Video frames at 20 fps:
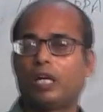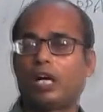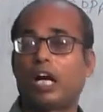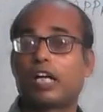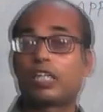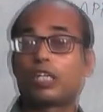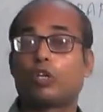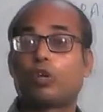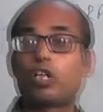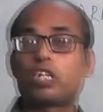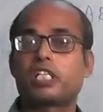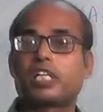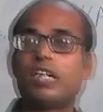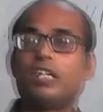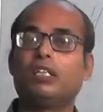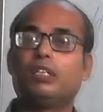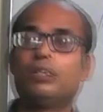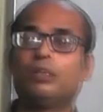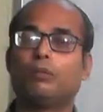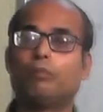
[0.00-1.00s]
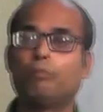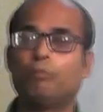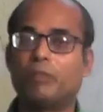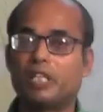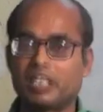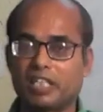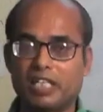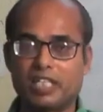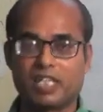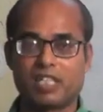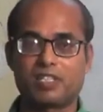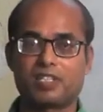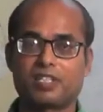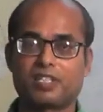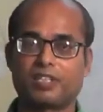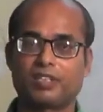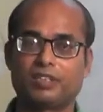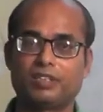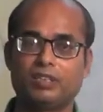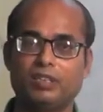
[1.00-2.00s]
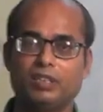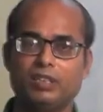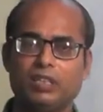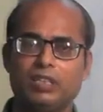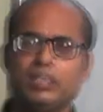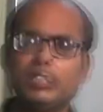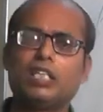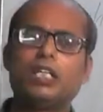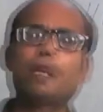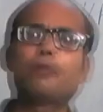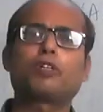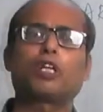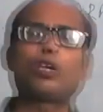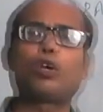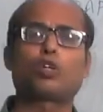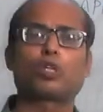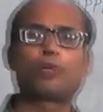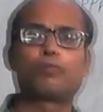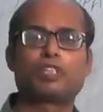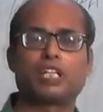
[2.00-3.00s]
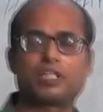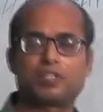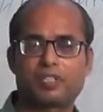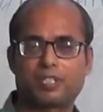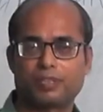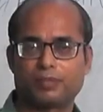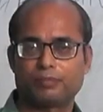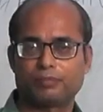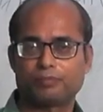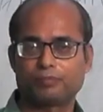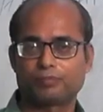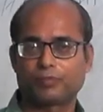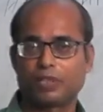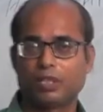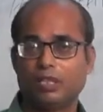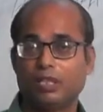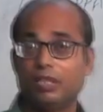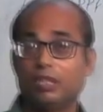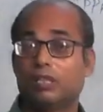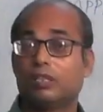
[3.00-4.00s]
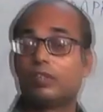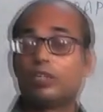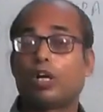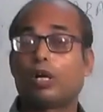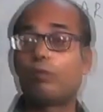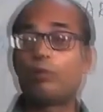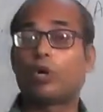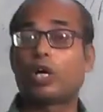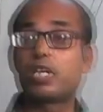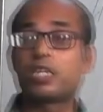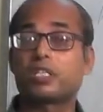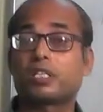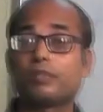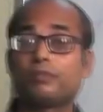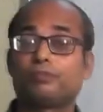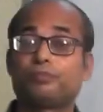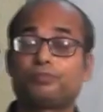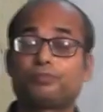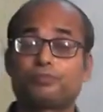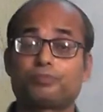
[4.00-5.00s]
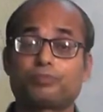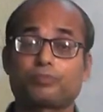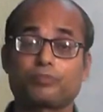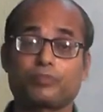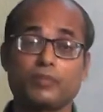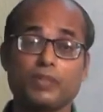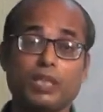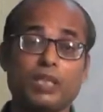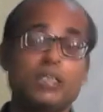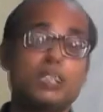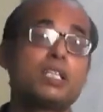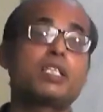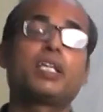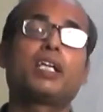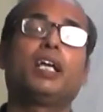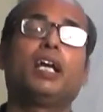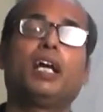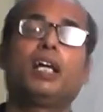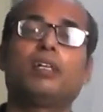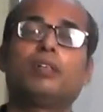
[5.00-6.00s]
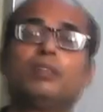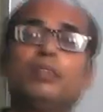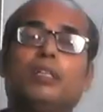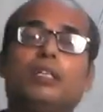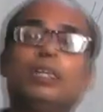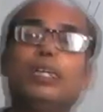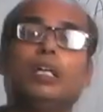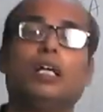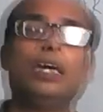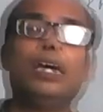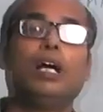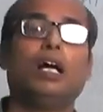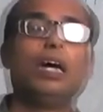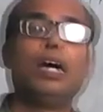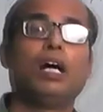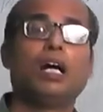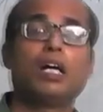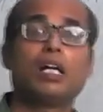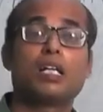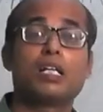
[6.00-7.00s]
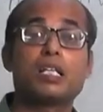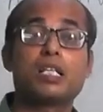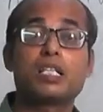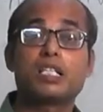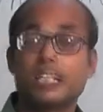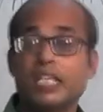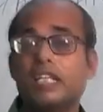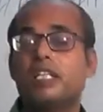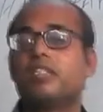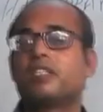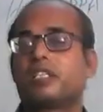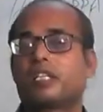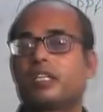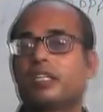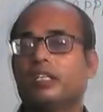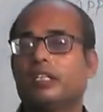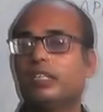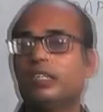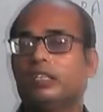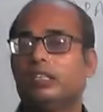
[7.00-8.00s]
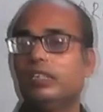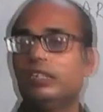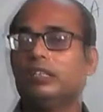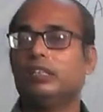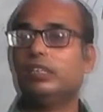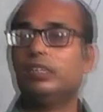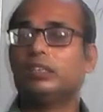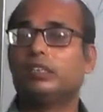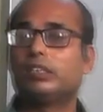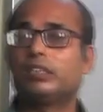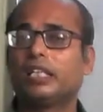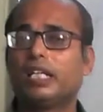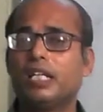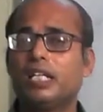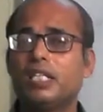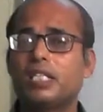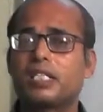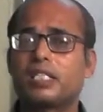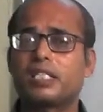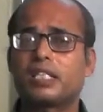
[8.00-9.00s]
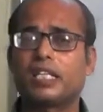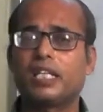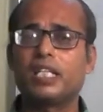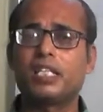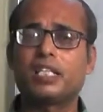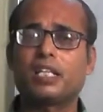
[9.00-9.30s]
archaeological materials, they left a lot of things. Now boys, see here, seals. Seals